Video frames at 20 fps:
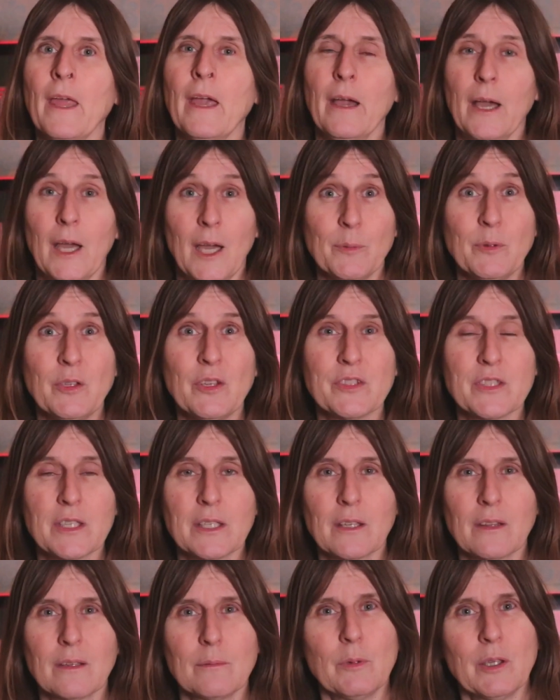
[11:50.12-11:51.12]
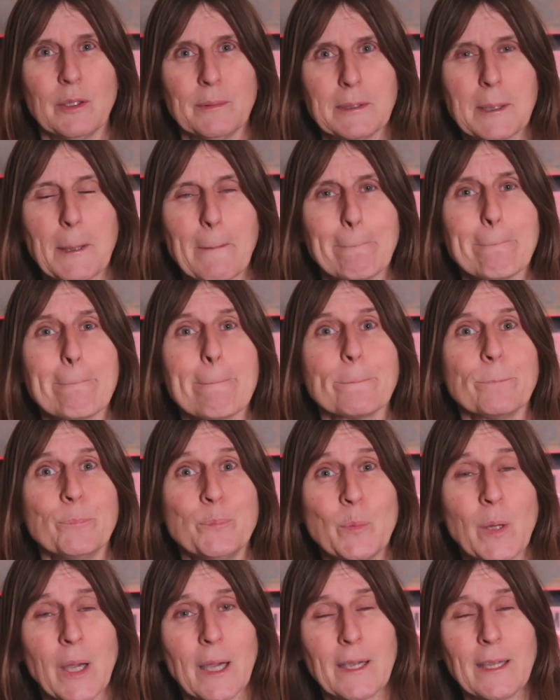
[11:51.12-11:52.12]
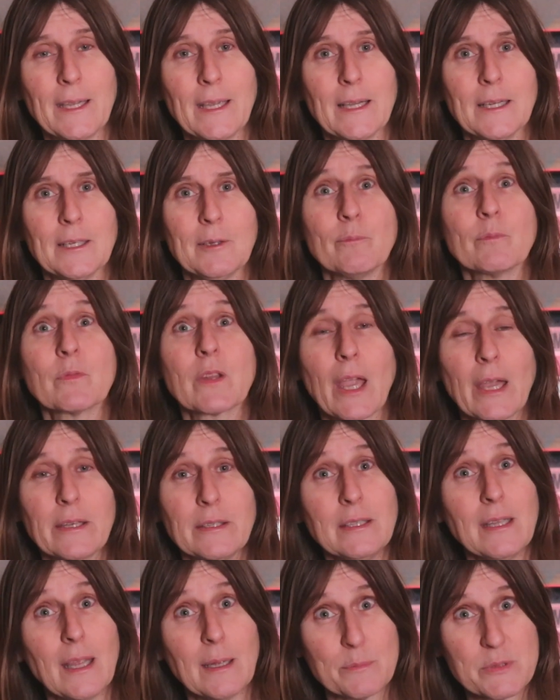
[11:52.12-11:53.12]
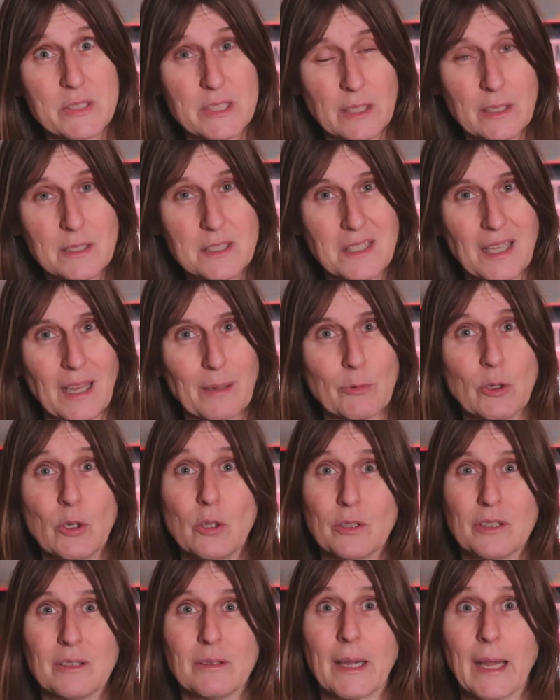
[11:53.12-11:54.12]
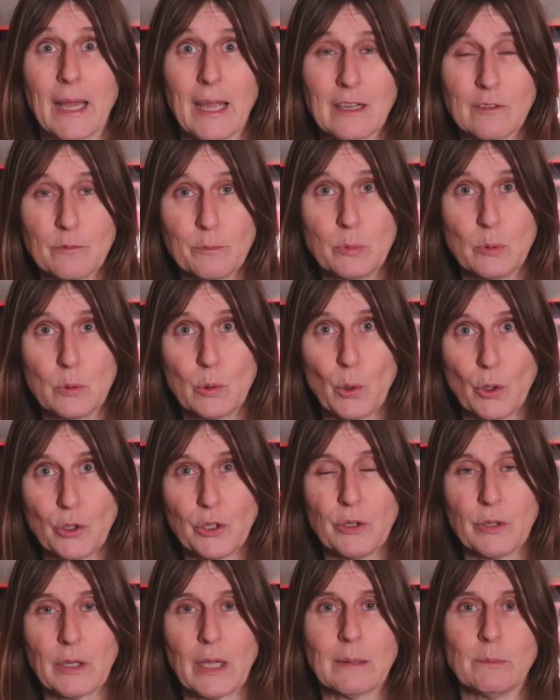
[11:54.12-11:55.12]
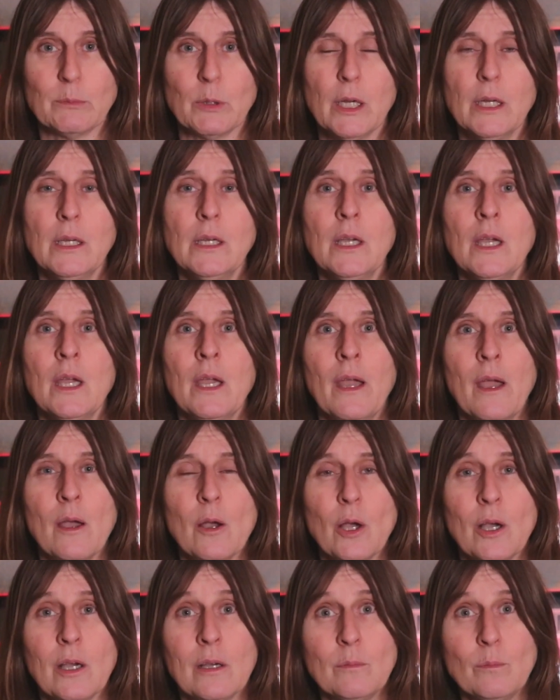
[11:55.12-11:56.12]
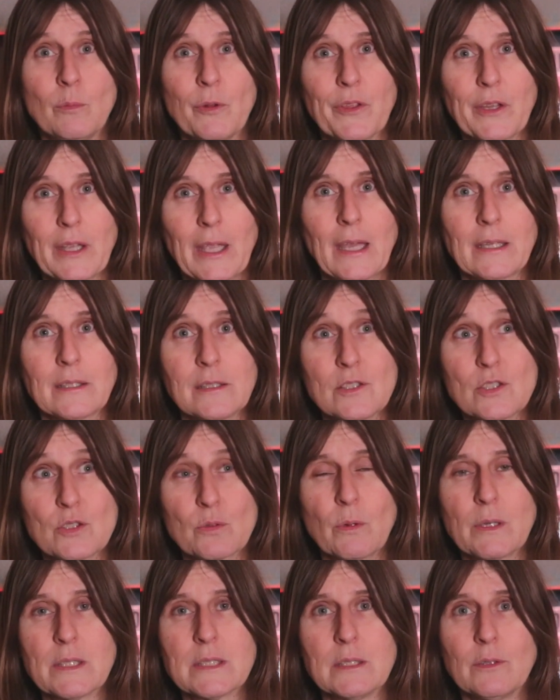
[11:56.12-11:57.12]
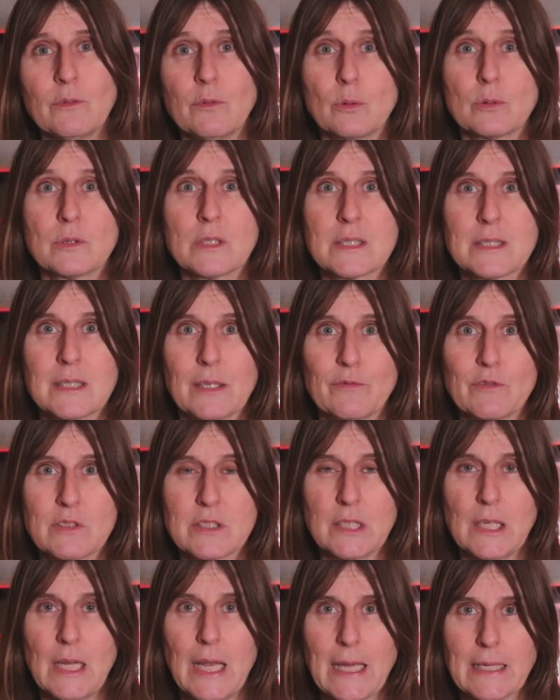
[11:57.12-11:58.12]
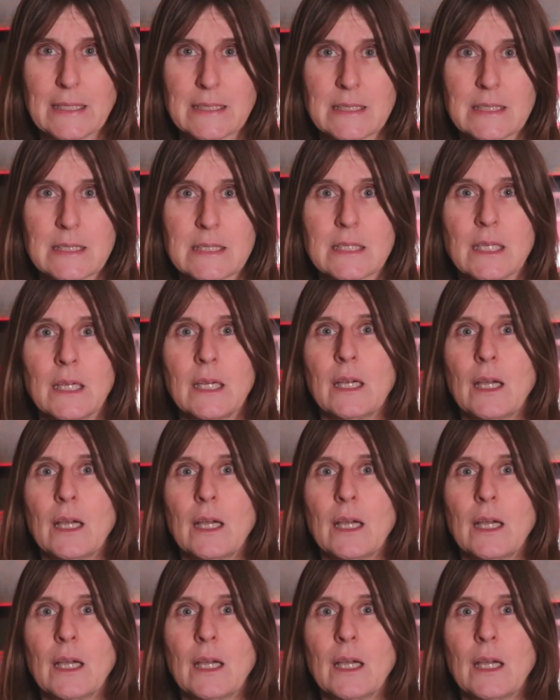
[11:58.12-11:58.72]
I'm using at the moment my Canon M6 camera, although I have bought a new camera with a Canon 24-70 lens.